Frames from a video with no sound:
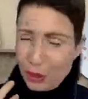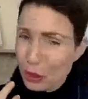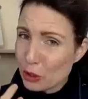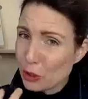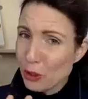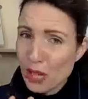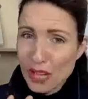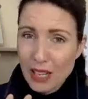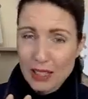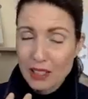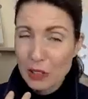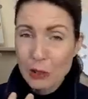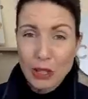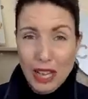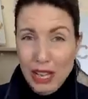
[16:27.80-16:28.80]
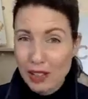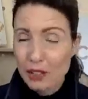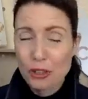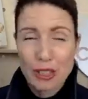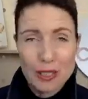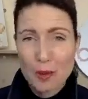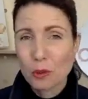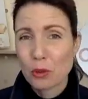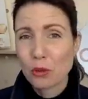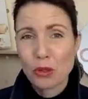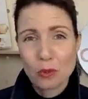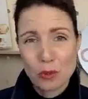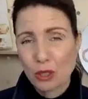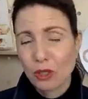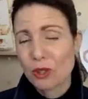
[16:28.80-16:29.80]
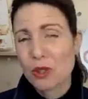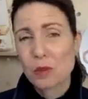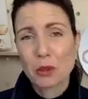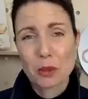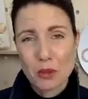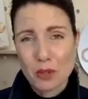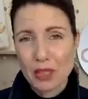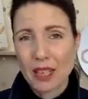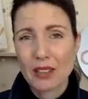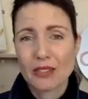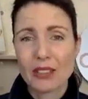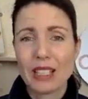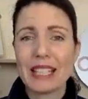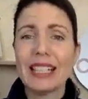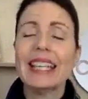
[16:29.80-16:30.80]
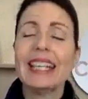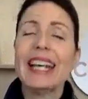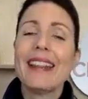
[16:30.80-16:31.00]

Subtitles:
you can't transport them to hospital safely